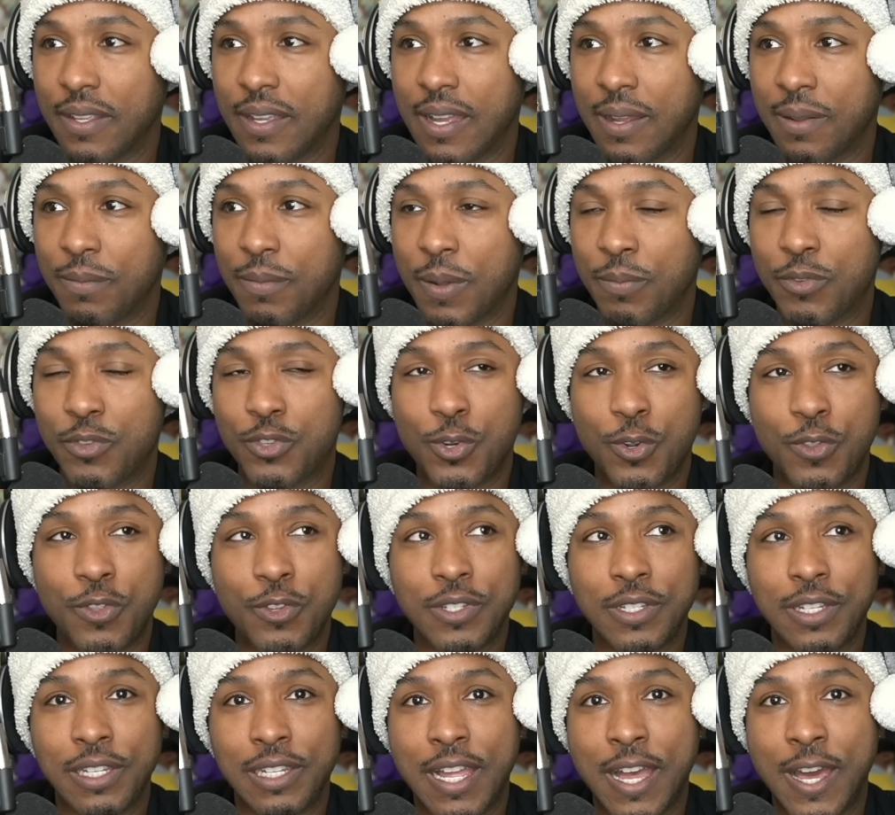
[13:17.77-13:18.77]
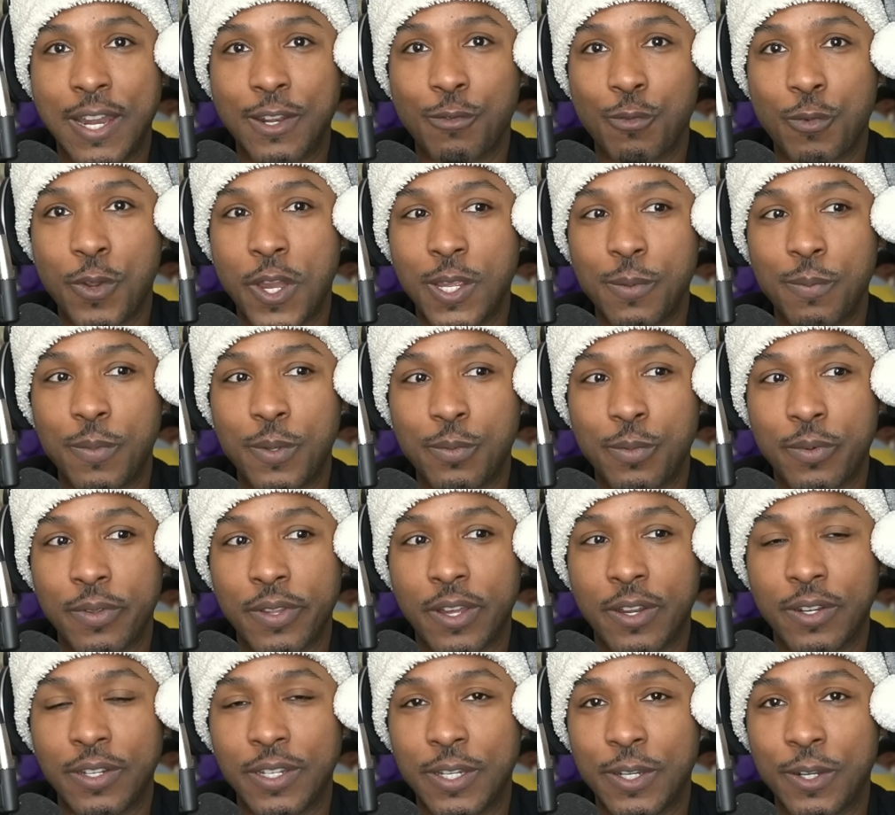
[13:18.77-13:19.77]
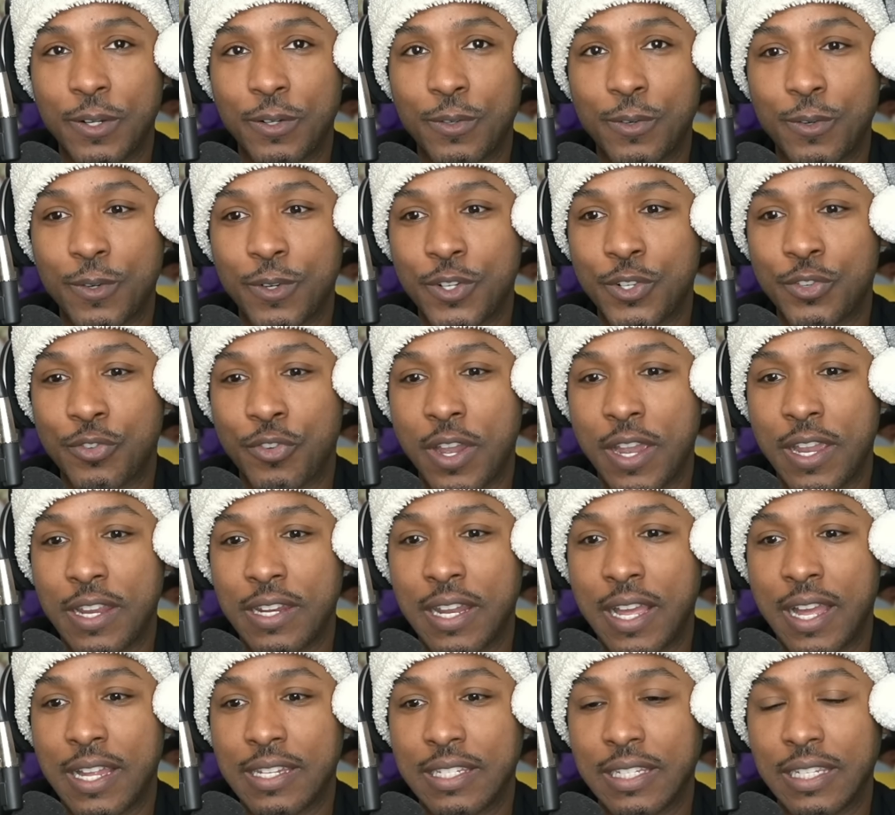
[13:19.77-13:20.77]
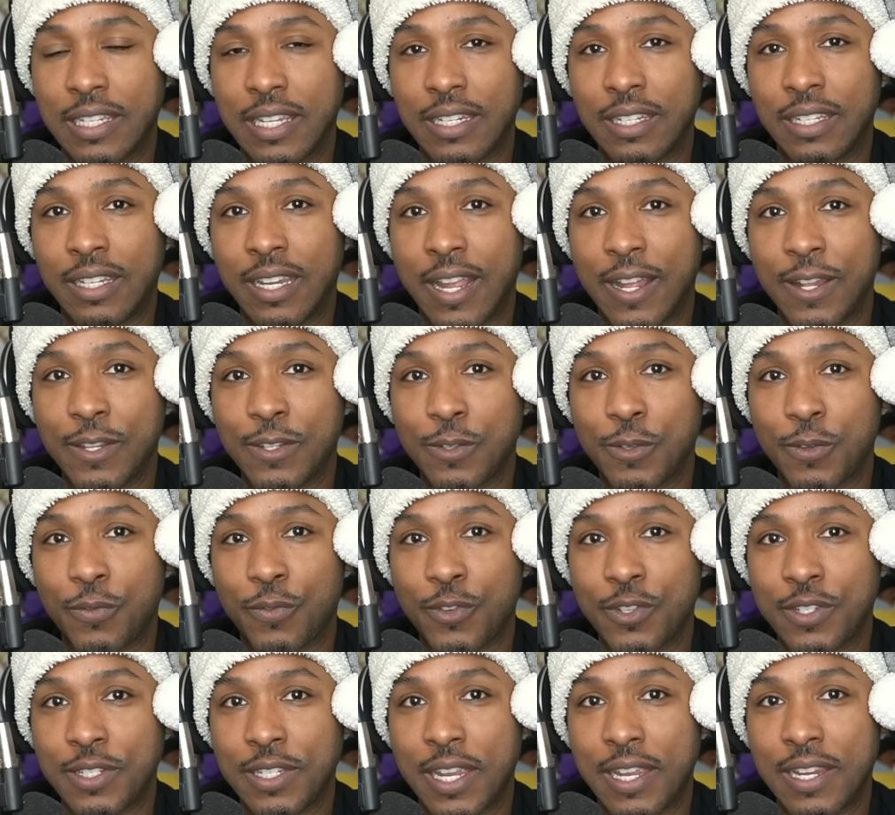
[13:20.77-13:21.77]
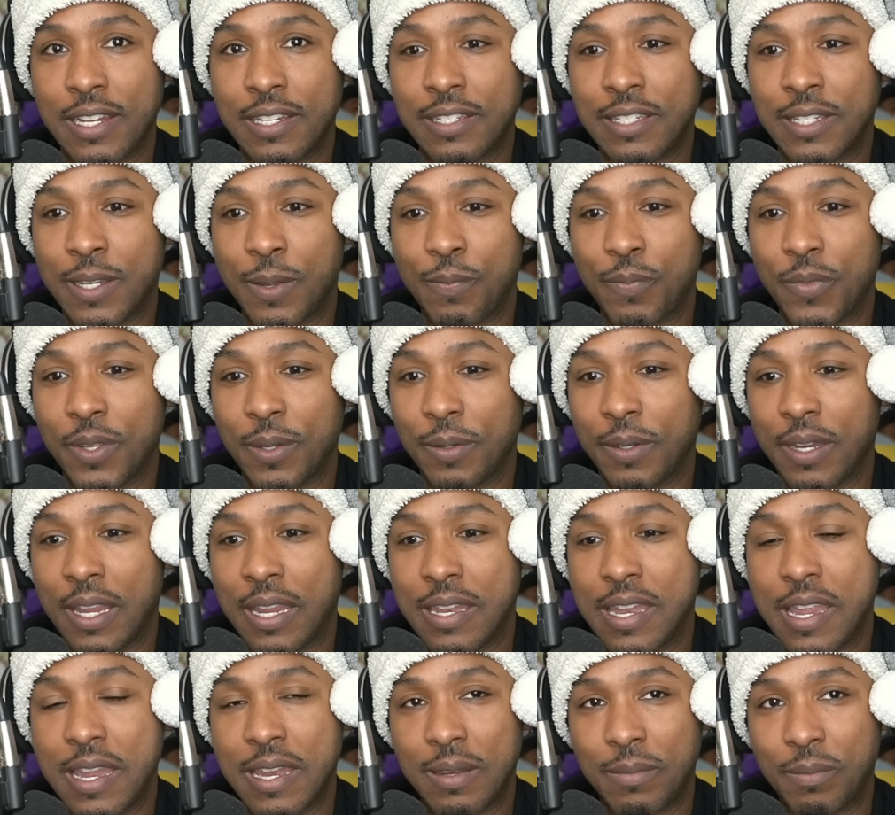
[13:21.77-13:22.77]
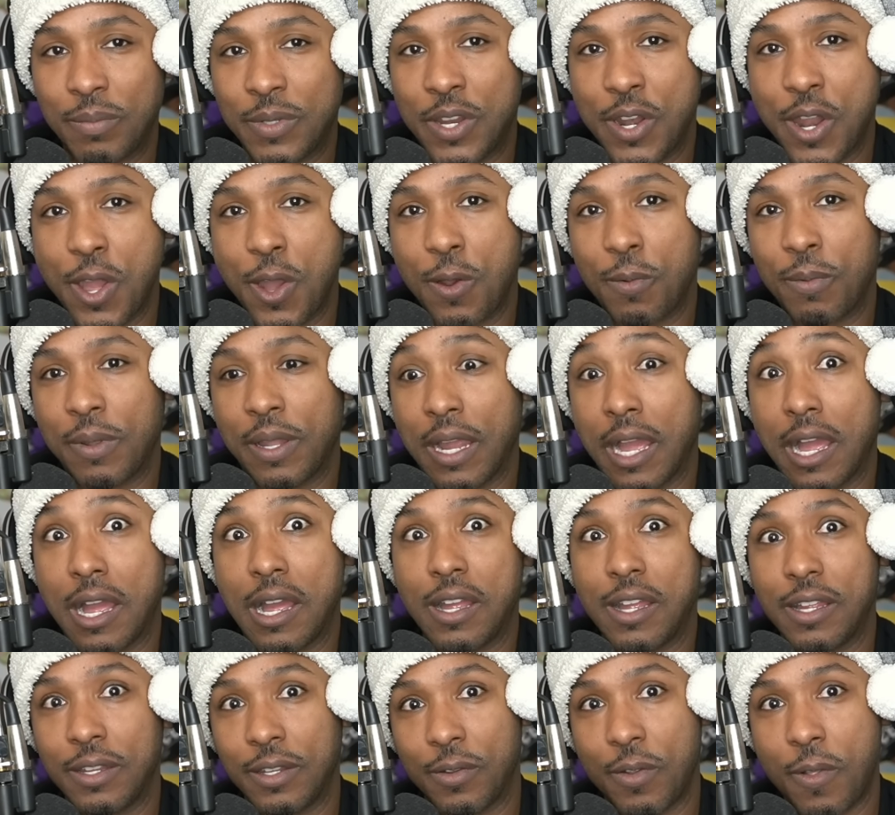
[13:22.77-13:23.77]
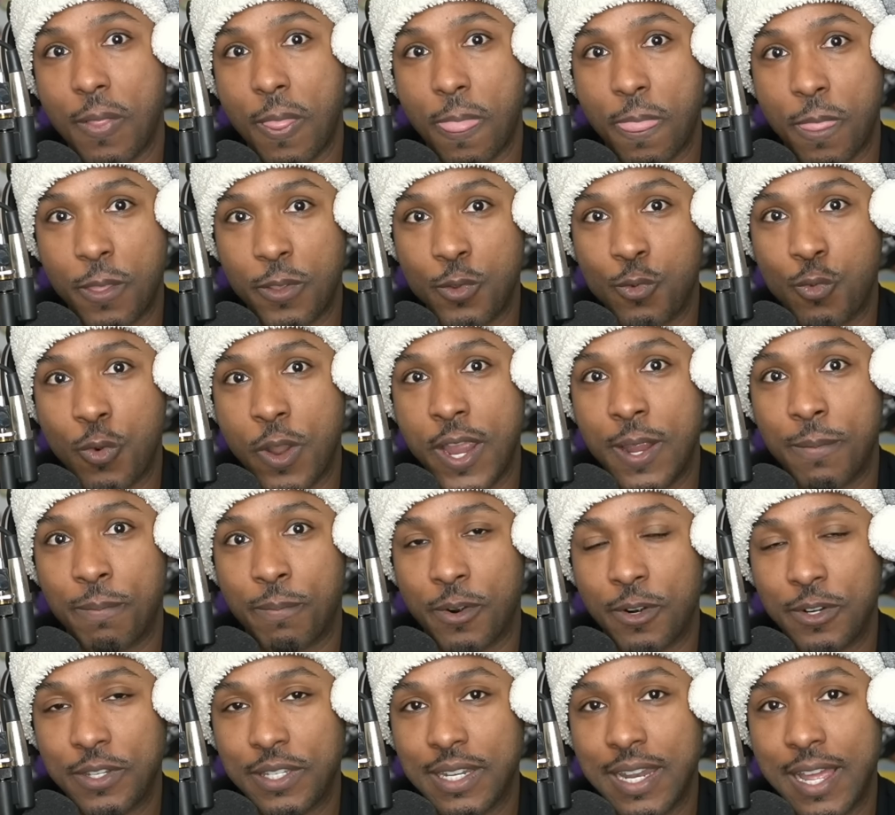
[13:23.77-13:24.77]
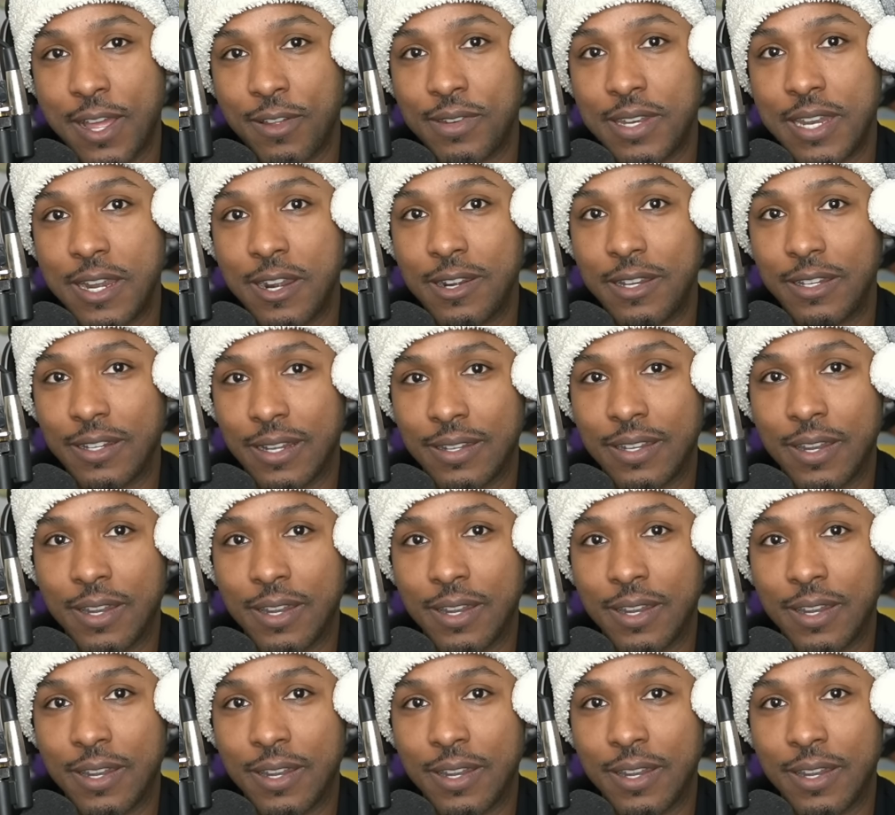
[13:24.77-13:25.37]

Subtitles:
I'm sure there's a lot of white people out here who are trying not to get canceled for saying something and then, you know, like, you white person, how dare you?